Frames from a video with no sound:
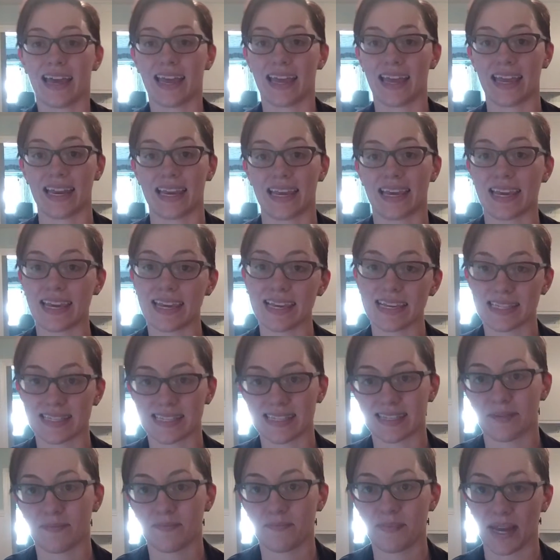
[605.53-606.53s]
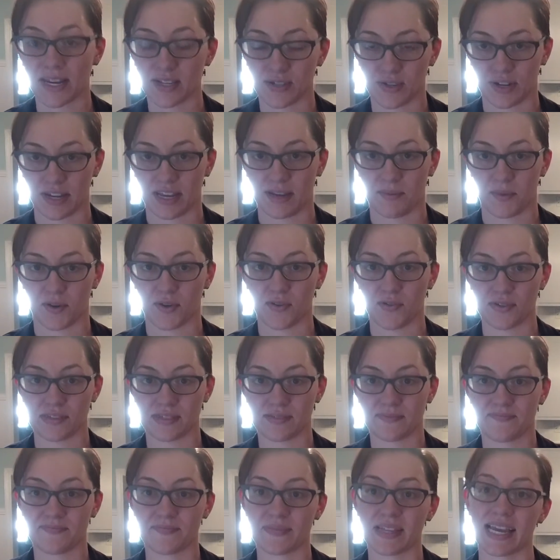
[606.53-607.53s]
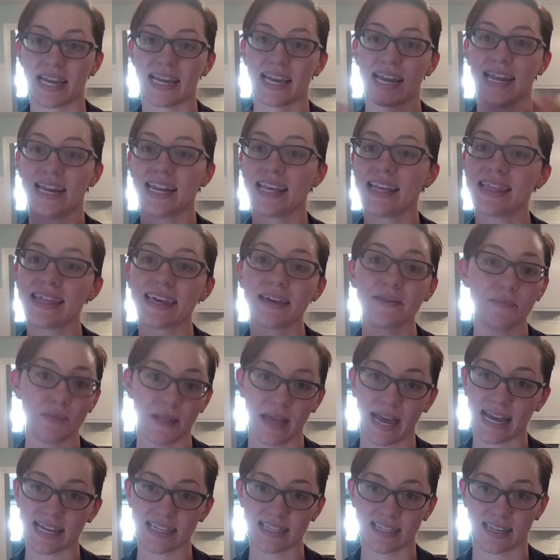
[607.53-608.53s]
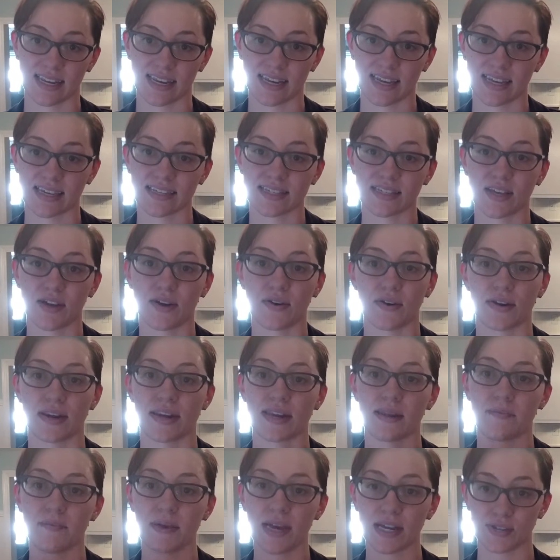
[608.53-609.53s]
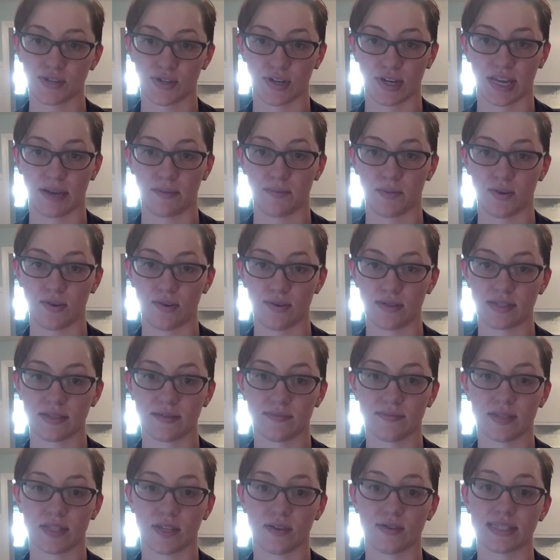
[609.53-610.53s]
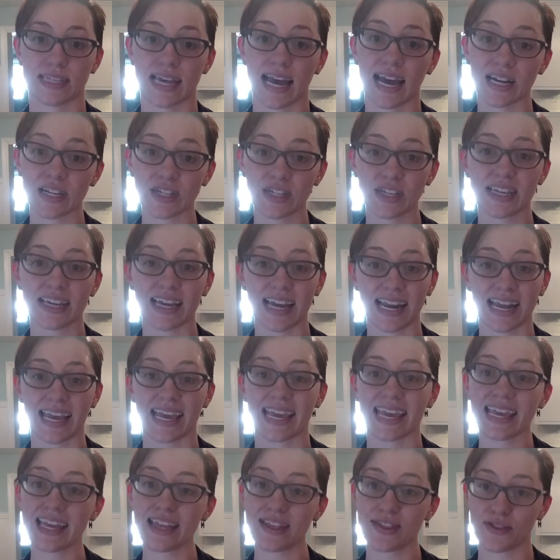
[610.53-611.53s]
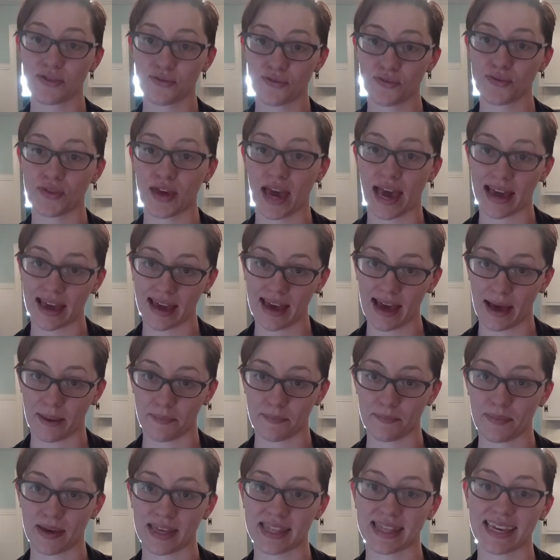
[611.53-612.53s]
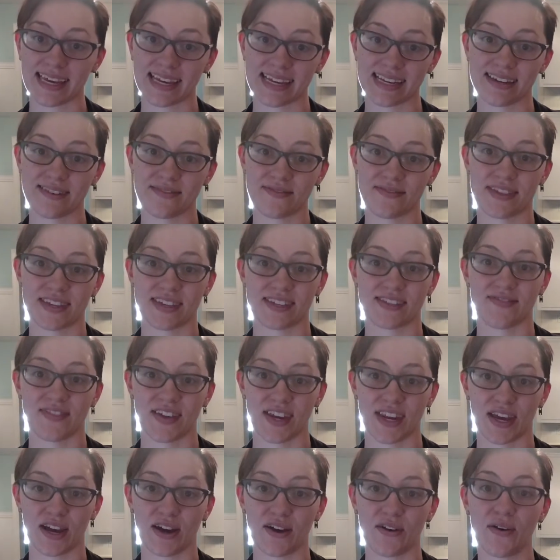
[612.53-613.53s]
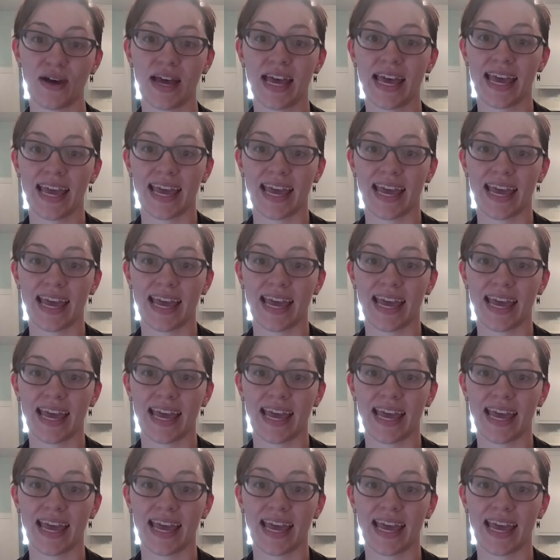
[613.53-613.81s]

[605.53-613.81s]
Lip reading: it eats petrochemicals. And anything plastic is coated in petrochemicals. So it's actually going to eat through that cup by the end of this video.